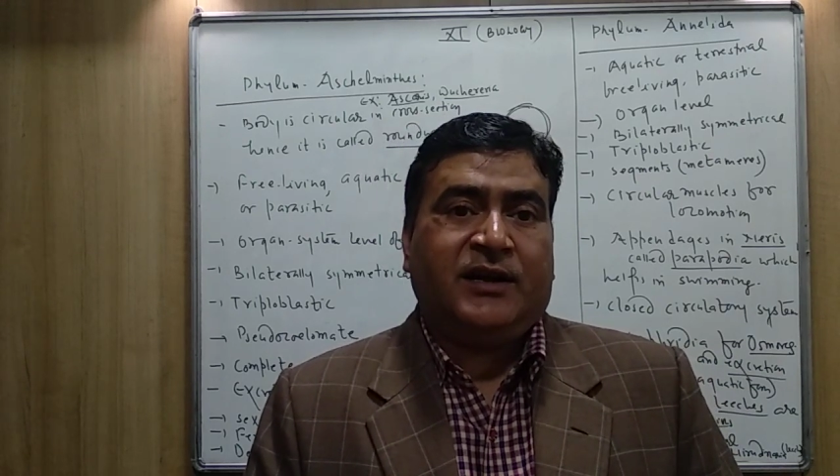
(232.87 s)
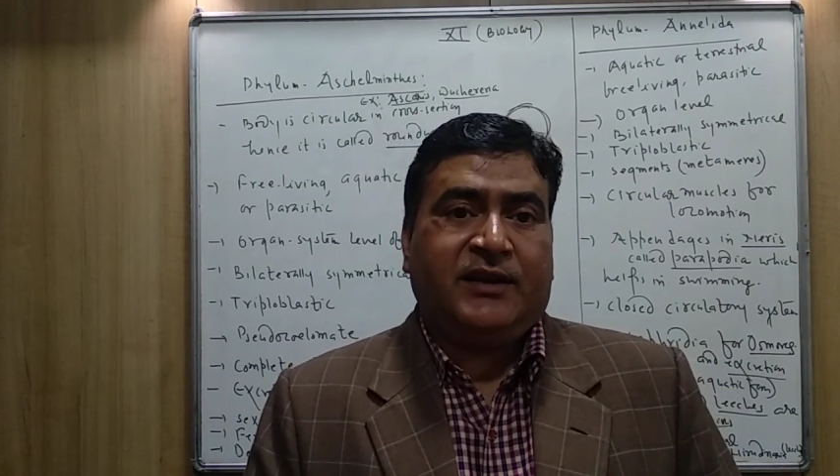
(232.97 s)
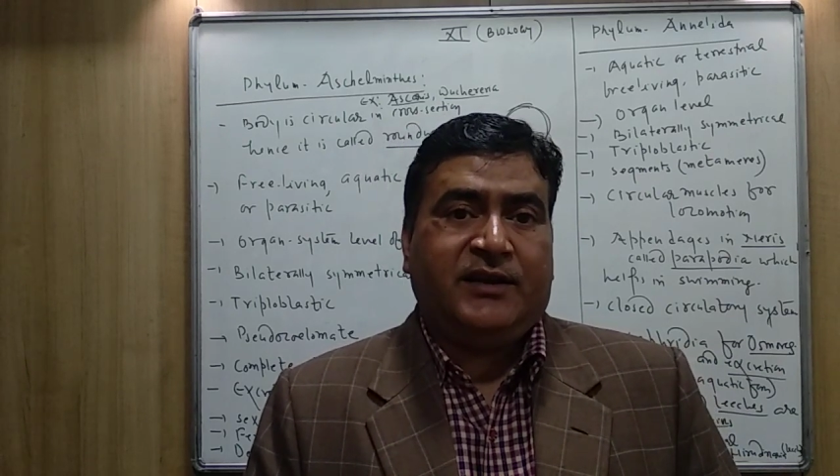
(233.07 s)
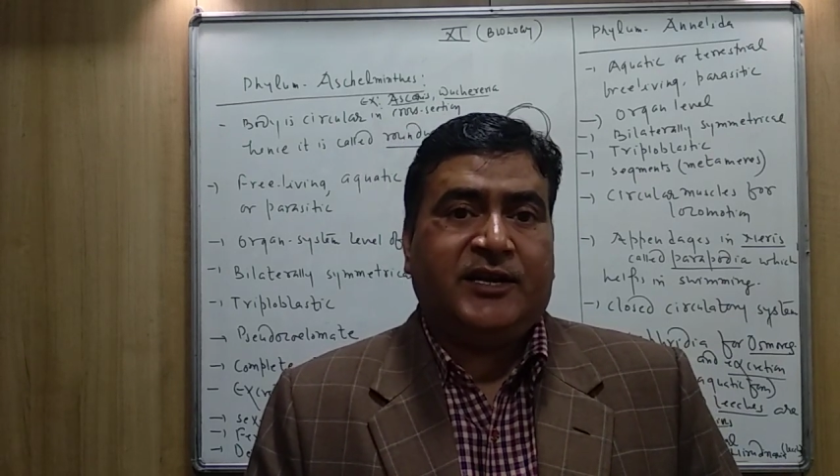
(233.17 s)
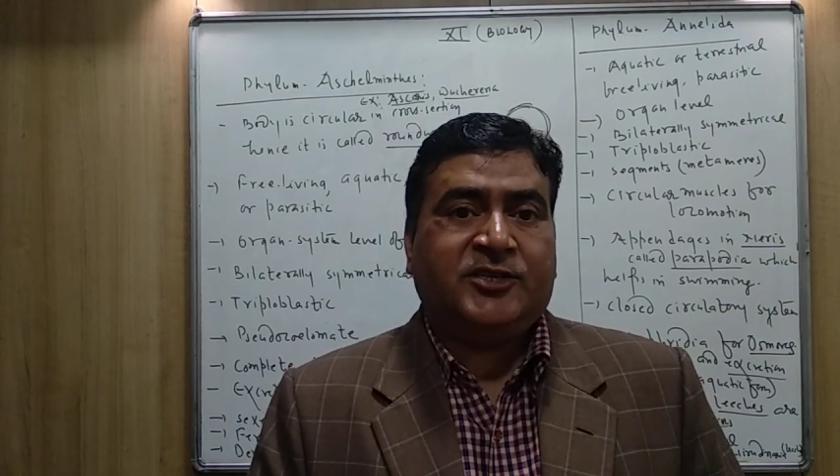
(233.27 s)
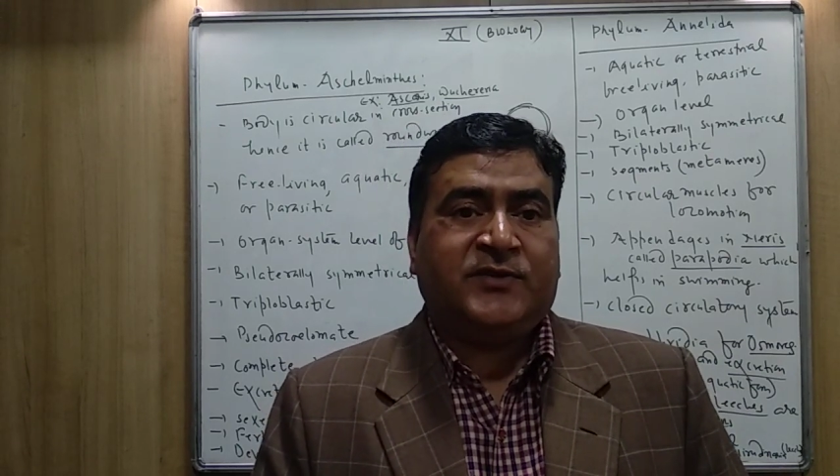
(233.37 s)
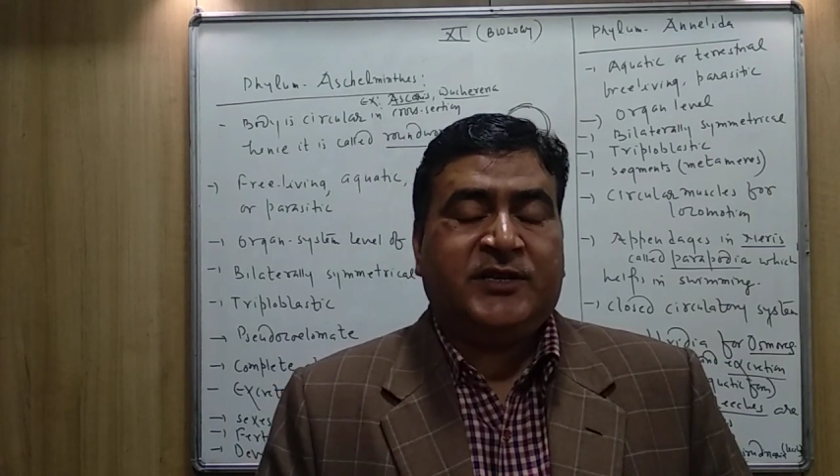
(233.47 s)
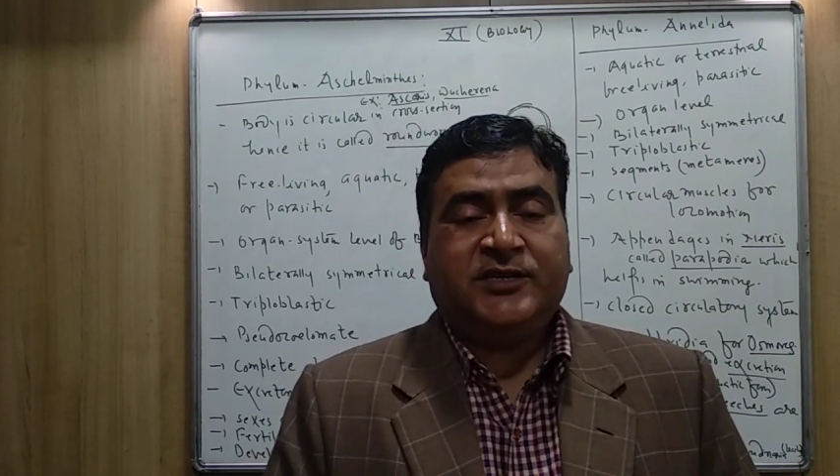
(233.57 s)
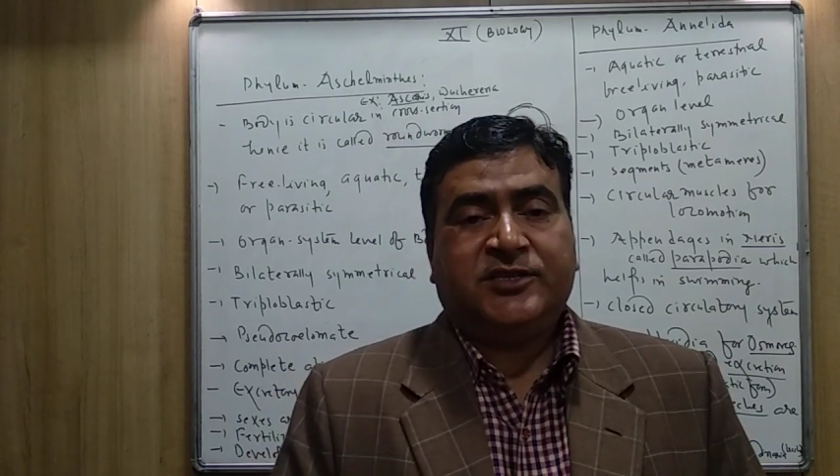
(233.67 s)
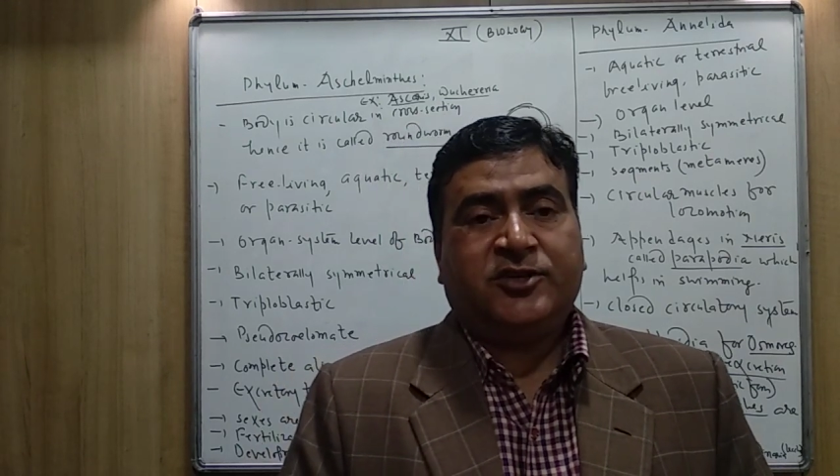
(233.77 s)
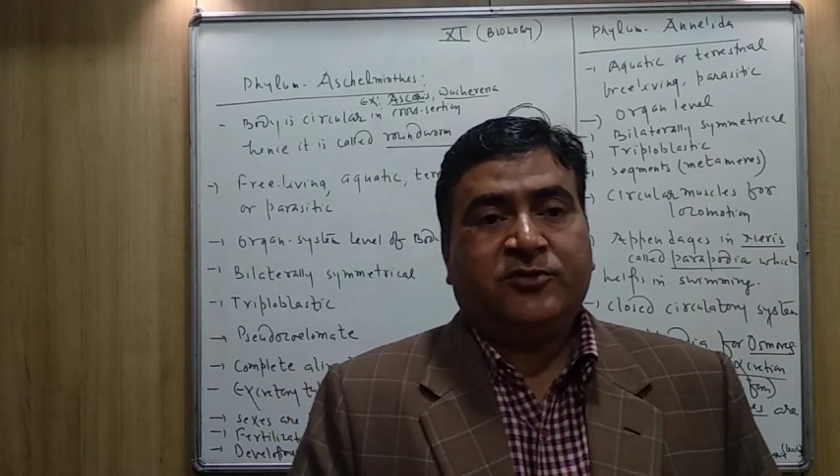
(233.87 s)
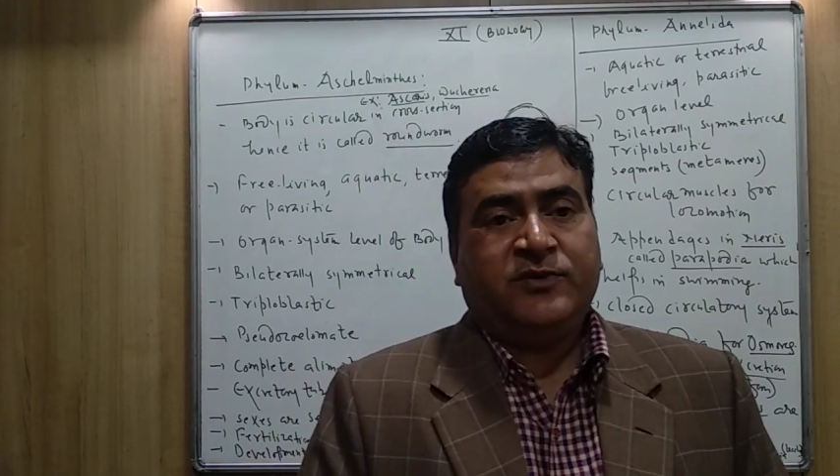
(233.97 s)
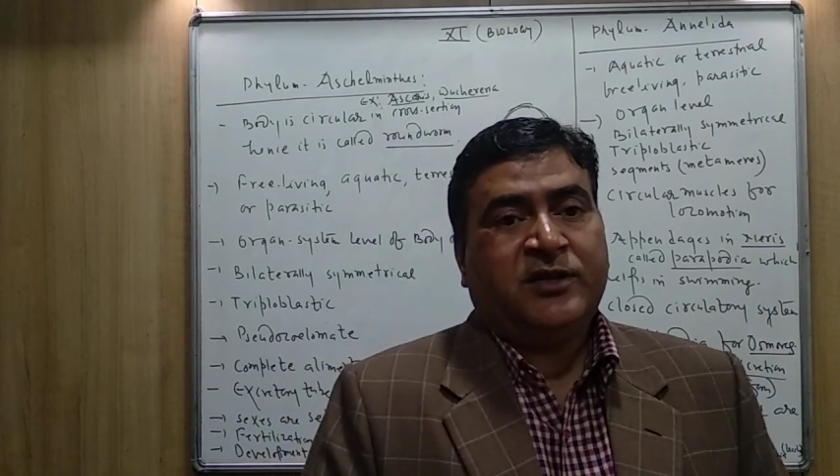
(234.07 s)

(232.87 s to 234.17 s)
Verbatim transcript: and that's why it is said to be